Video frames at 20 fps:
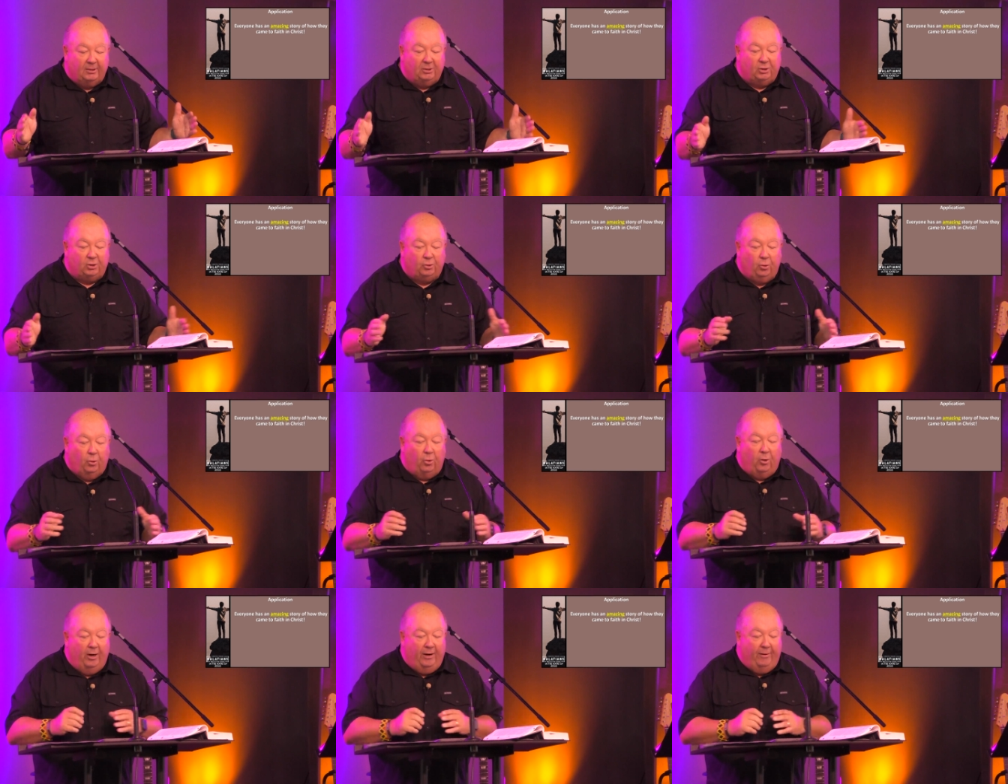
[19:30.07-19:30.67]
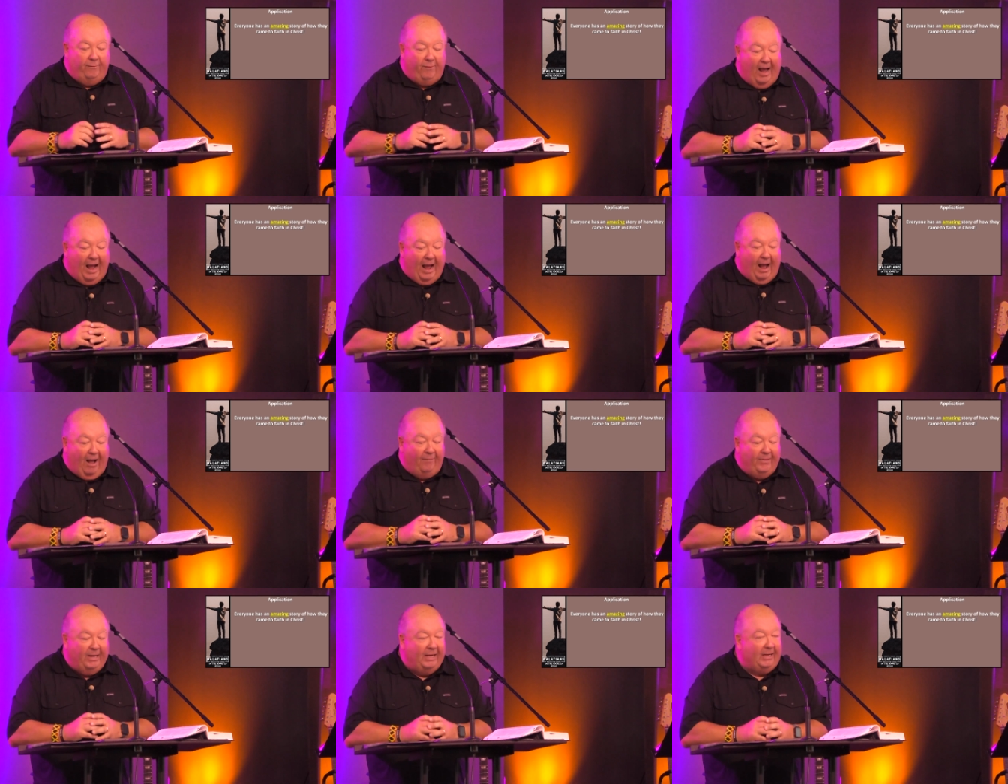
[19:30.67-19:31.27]
story of
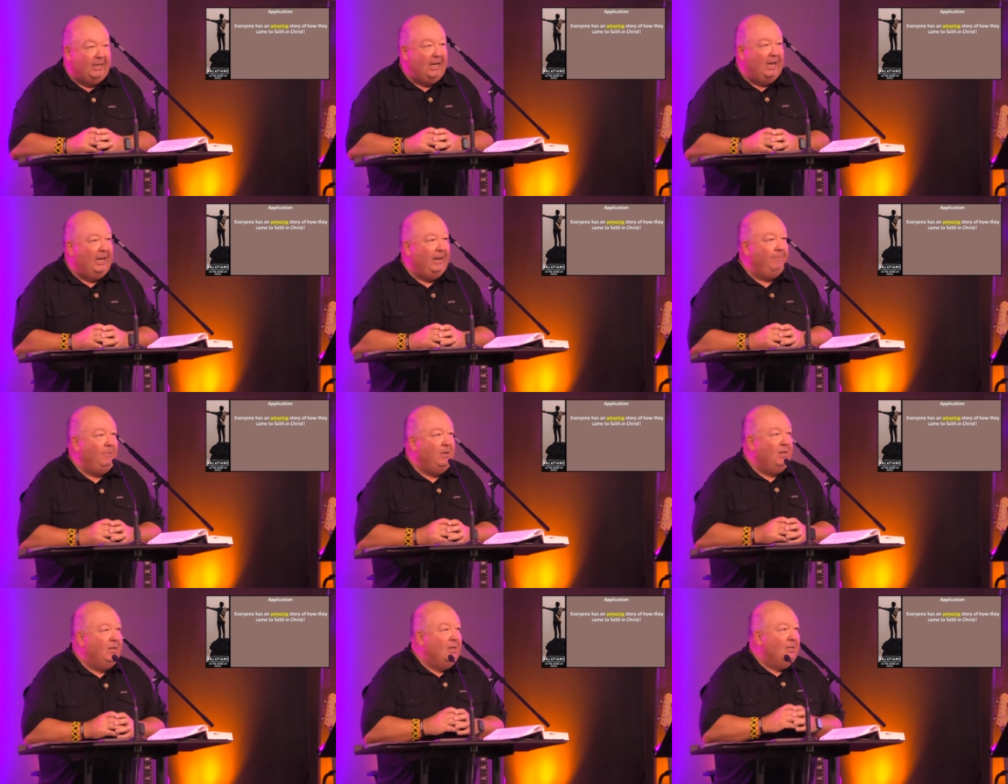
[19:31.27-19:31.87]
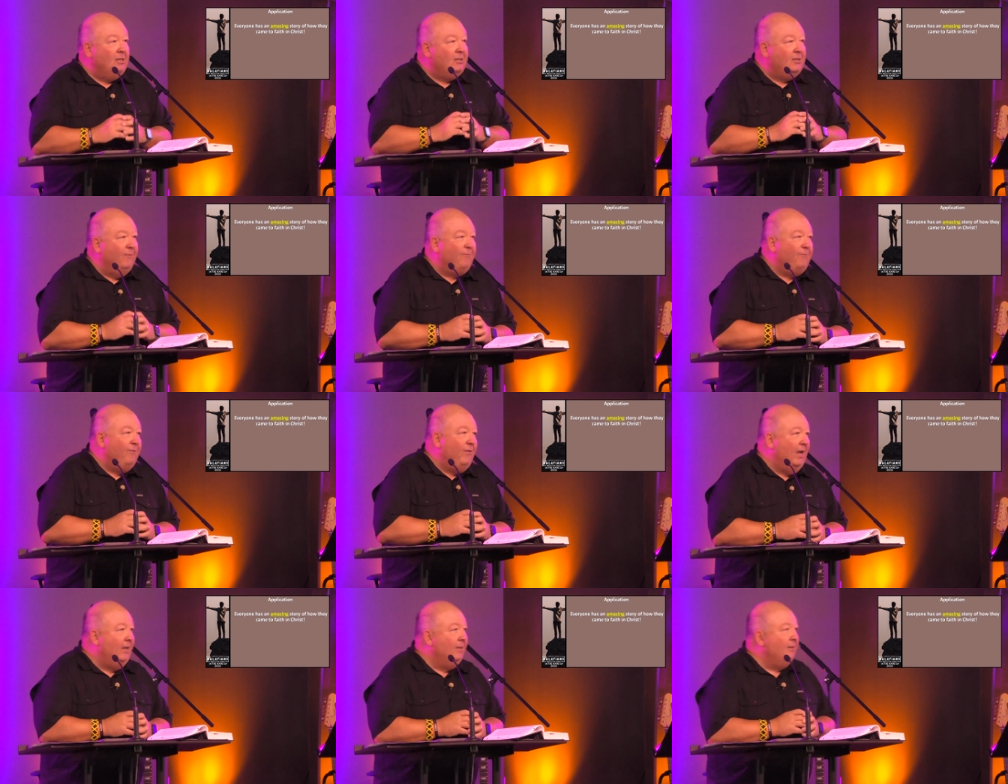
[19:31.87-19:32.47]
how they came to
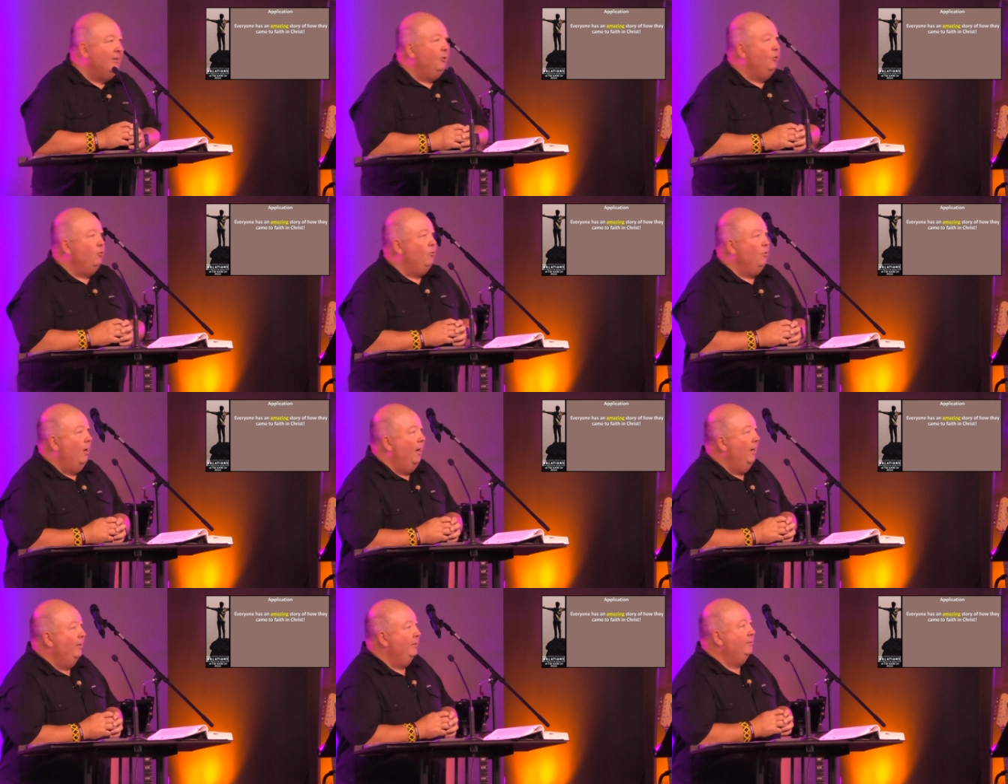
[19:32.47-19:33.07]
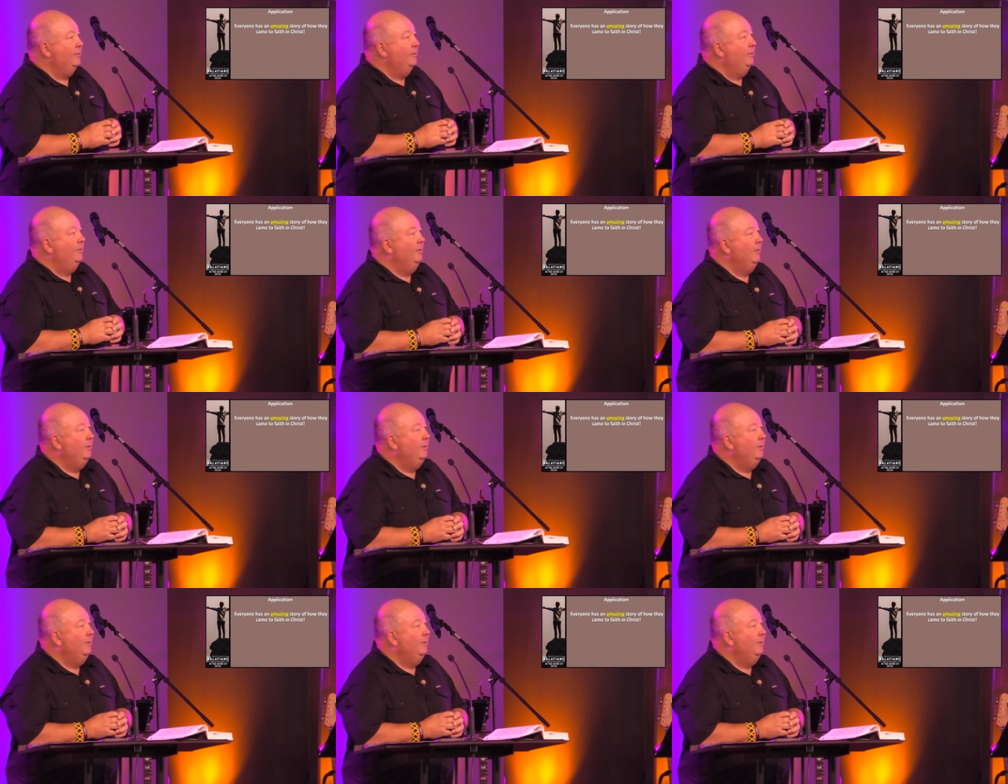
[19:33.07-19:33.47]
faith in Christ.